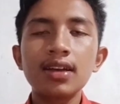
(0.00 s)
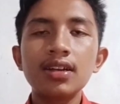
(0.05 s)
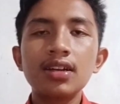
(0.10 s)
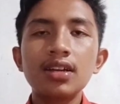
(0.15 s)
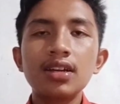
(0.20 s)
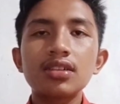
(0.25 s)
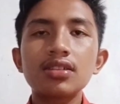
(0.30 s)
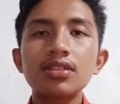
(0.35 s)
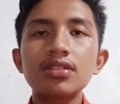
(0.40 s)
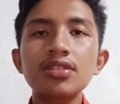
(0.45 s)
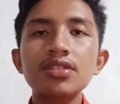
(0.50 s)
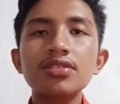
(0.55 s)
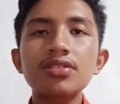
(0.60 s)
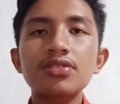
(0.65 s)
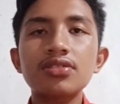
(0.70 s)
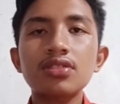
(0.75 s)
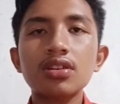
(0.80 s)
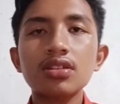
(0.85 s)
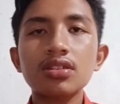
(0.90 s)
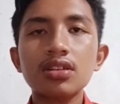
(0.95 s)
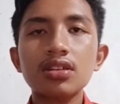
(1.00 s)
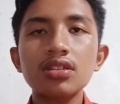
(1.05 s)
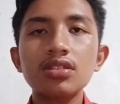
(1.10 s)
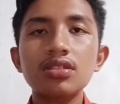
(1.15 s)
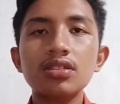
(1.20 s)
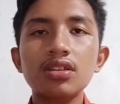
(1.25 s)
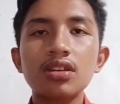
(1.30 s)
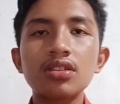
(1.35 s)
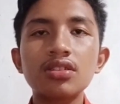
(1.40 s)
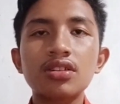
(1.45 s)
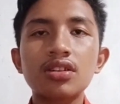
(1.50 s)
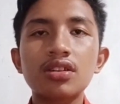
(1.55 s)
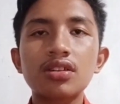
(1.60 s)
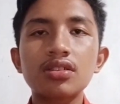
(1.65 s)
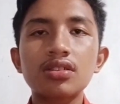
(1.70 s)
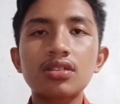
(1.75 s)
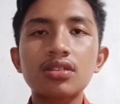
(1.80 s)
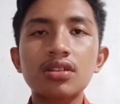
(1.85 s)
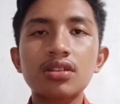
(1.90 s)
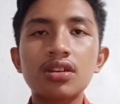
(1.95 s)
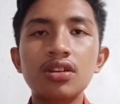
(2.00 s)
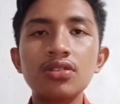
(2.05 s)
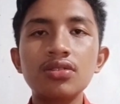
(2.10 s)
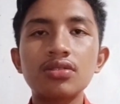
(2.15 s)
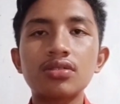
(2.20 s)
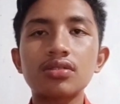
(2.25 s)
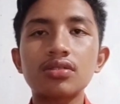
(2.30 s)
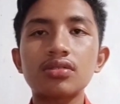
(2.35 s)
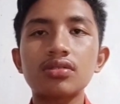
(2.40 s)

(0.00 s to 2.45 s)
Learning strategies include